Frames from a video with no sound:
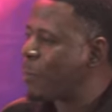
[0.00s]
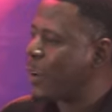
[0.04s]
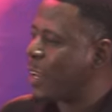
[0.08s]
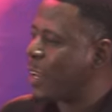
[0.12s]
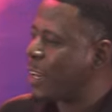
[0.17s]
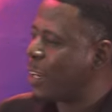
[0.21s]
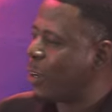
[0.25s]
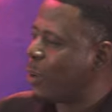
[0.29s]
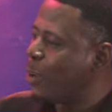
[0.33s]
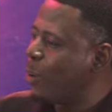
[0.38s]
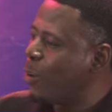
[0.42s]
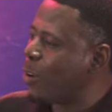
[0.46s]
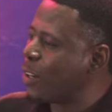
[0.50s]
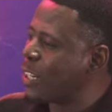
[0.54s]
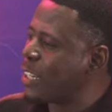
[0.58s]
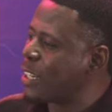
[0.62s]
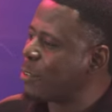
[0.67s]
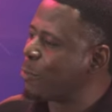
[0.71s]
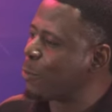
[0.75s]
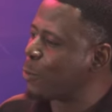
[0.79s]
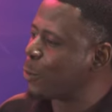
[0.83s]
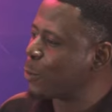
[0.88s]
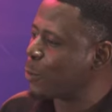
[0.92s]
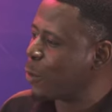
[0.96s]
pray, Lord,
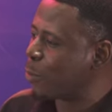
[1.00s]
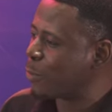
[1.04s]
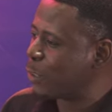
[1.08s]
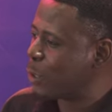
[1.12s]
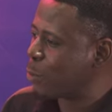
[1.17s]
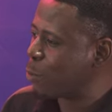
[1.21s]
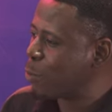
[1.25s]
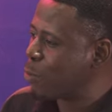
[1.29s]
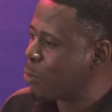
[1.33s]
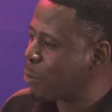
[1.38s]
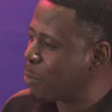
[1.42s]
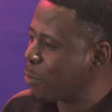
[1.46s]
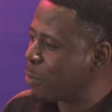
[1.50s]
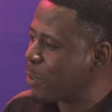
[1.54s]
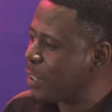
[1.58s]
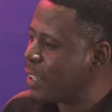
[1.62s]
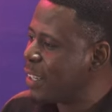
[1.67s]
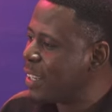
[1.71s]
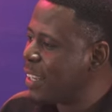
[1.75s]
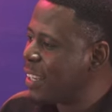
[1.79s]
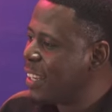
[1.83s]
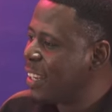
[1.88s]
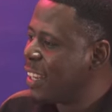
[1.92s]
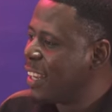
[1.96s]
the fruit of the womb.
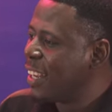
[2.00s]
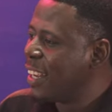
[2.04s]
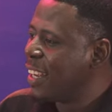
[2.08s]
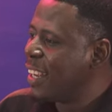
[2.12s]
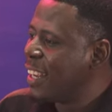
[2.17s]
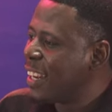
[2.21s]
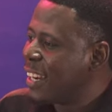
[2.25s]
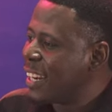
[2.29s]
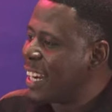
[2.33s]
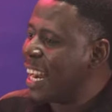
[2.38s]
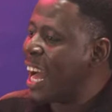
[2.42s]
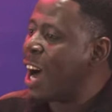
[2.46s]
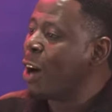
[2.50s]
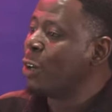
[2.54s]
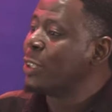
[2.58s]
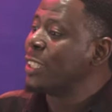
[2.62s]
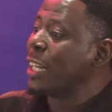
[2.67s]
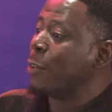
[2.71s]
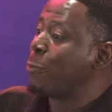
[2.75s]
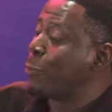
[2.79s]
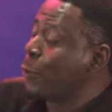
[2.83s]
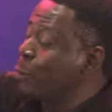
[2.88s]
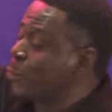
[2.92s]
Now the